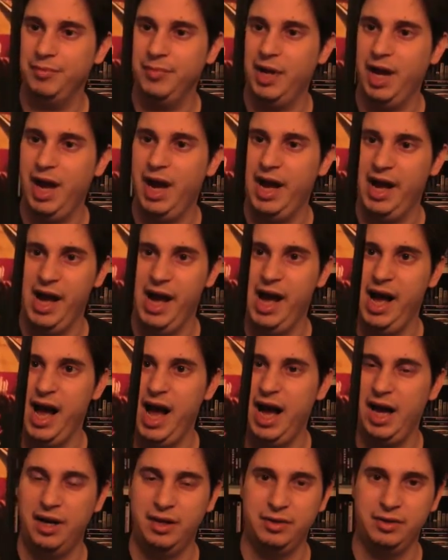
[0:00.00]

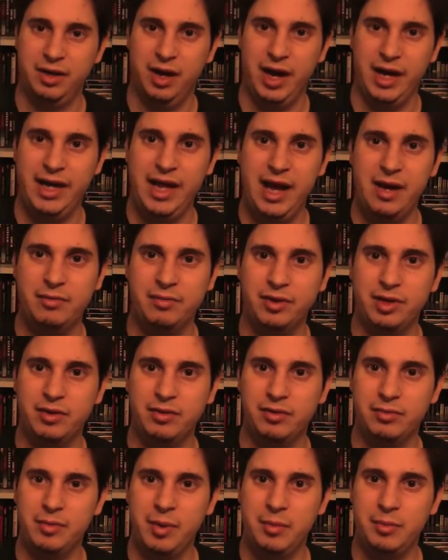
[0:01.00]
don't know. I can't really
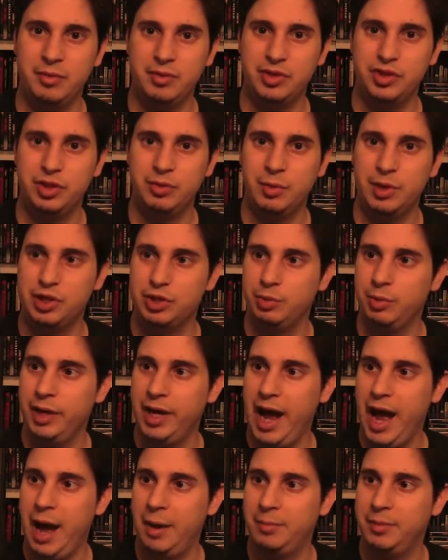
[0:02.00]
remember too much what
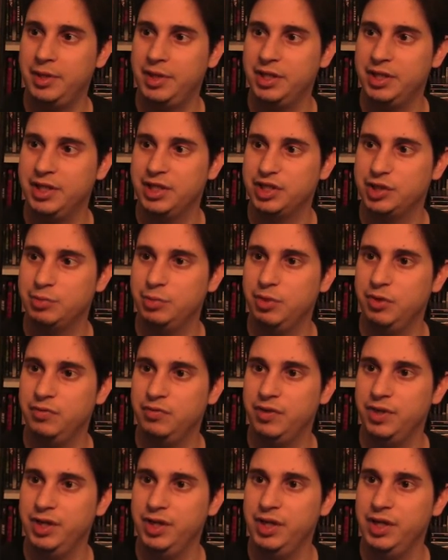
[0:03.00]
happened in this
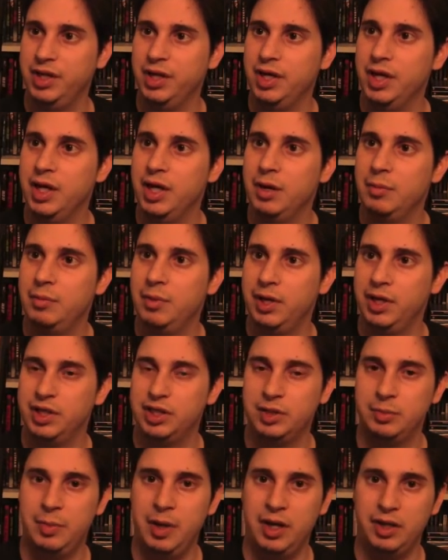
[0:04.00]
movie. But
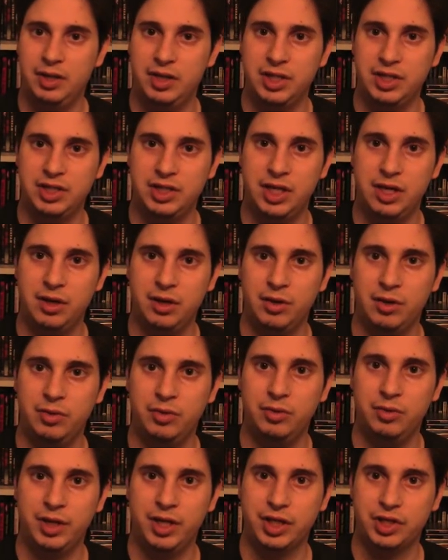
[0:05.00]
it's about this girl
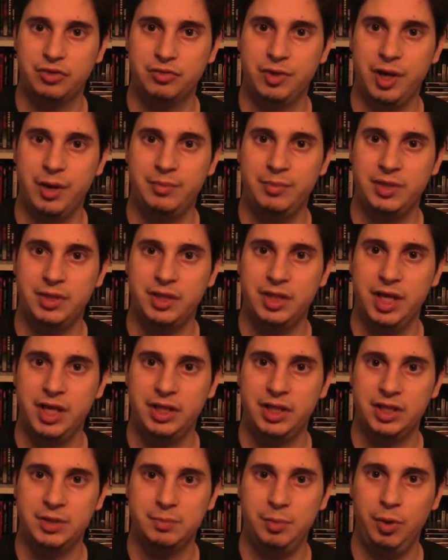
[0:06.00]
who gets raped in
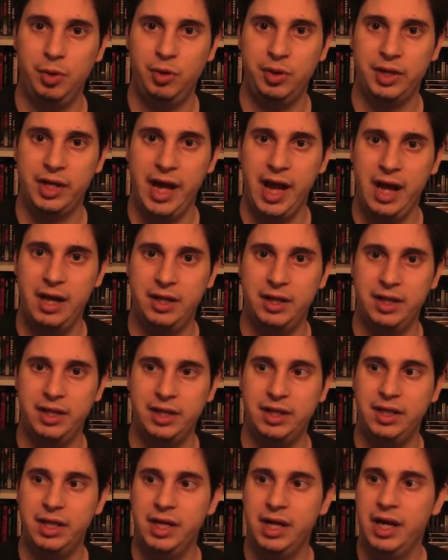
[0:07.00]
this bowling
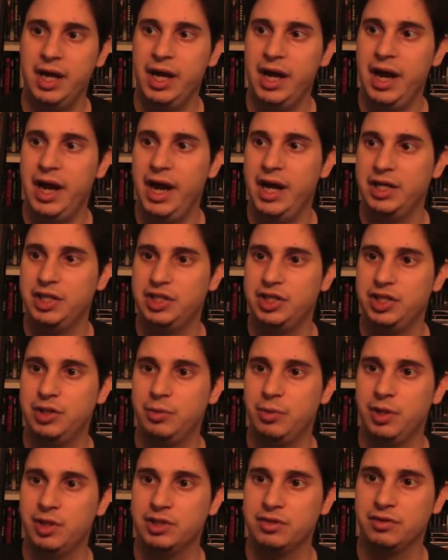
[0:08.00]
alley, and she
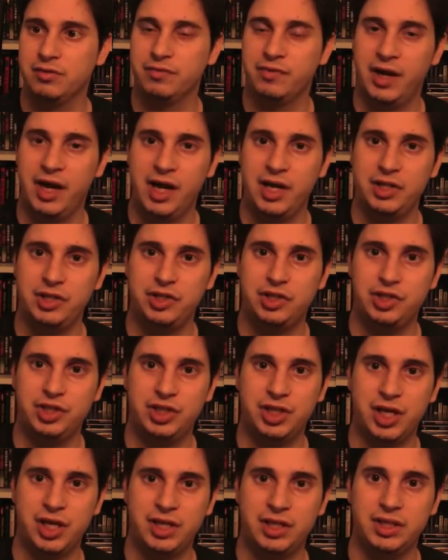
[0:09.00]
wants revenge,
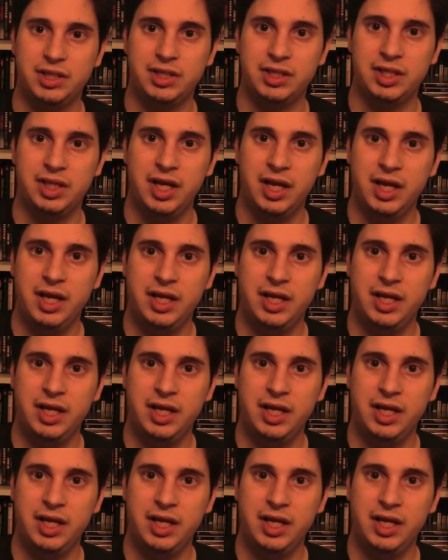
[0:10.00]
and